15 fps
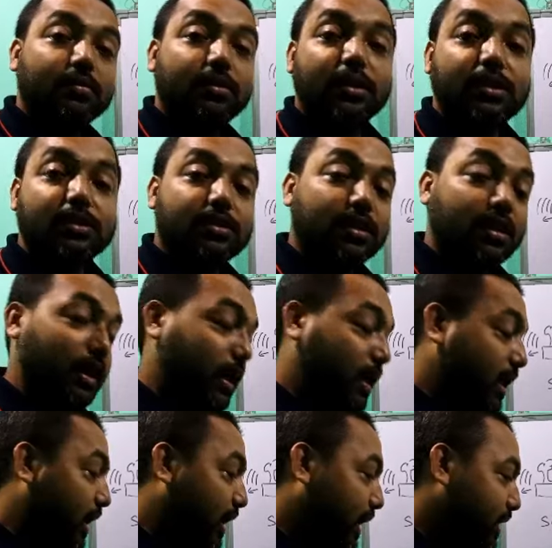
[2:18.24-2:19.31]
this
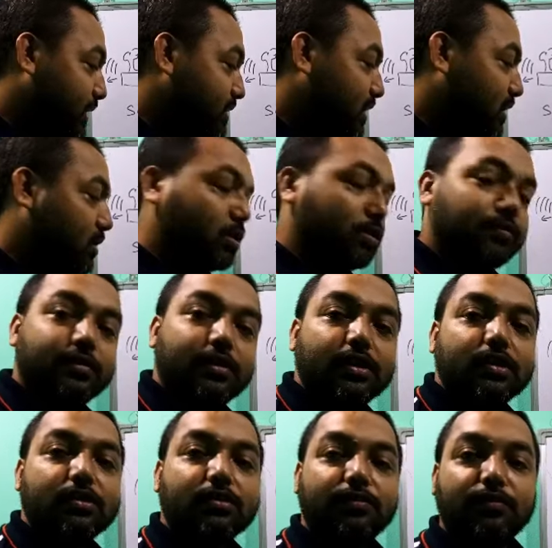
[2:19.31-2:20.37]
exert of
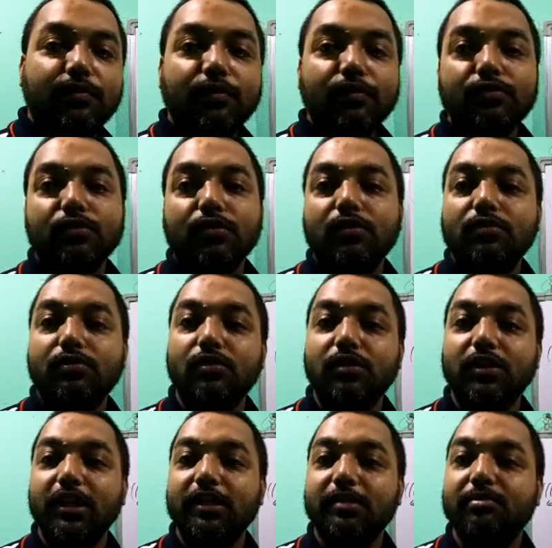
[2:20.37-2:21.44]
this force
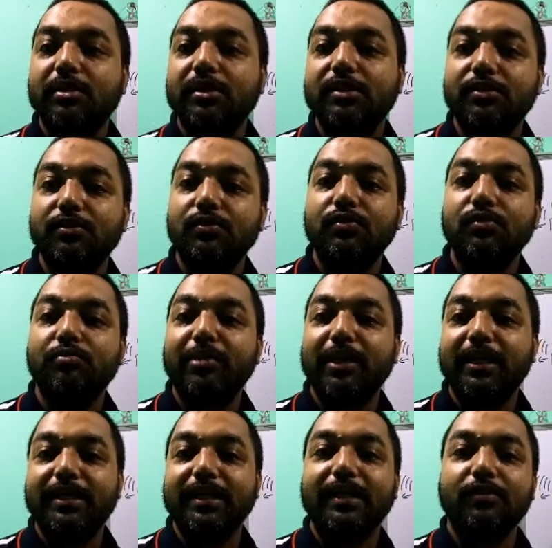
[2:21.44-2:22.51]
also takes place due to
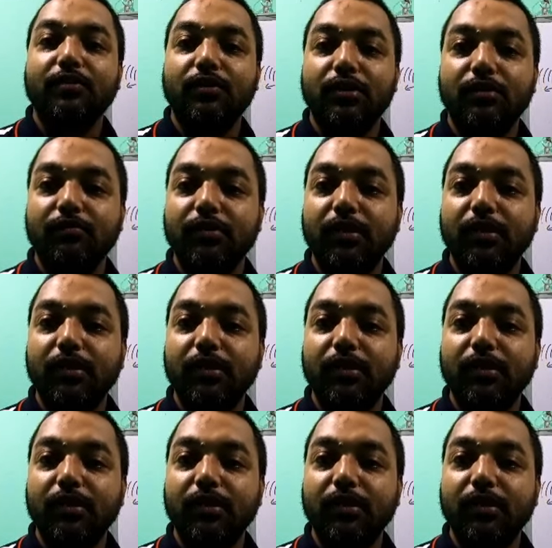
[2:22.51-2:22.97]
plate tectonic.